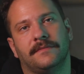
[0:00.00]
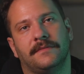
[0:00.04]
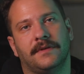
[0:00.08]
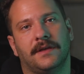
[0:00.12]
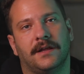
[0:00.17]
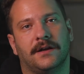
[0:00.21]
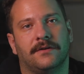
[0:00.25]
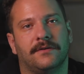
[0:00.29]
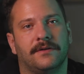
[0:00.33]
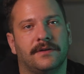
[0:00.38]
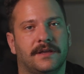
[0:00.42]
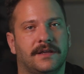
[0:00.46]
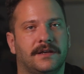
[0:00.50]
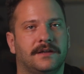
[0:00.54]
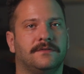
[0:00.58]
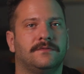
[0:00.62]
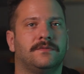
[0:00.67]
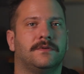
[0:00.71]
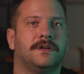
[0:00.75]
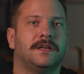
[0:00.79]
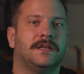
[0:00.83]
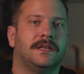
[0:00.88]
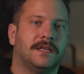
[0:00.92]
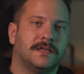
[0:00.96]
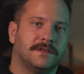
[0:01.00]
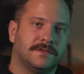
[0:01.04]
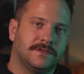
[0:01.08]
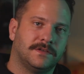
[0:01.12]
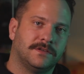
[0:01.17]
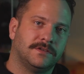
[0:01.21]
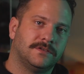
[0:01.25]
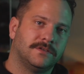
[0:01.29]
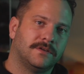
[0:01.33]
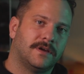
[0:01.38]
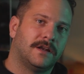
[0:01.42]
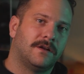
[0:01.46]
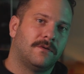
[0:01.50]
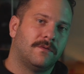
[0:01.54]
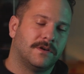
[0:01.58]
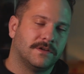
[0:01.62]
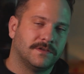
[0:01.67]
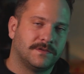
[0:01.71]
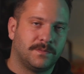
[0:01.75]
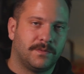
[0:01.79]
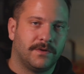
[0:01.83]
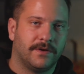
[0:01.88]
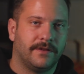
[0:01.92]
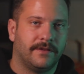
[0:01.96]
you know, it is what it is. So I don't want
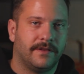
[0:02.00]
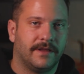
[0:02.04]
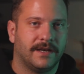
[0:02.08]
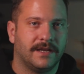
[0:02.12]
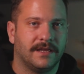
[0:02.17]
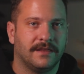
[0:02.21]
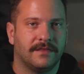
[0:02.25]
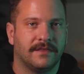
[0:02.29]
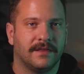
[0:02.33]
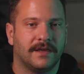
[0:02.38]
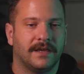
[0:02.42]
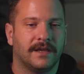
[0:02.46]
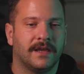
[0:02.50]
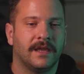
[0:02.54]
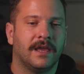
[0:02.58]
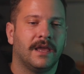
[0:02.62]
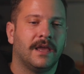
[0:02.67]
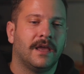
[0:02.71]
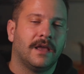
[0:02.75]
to spoil anything.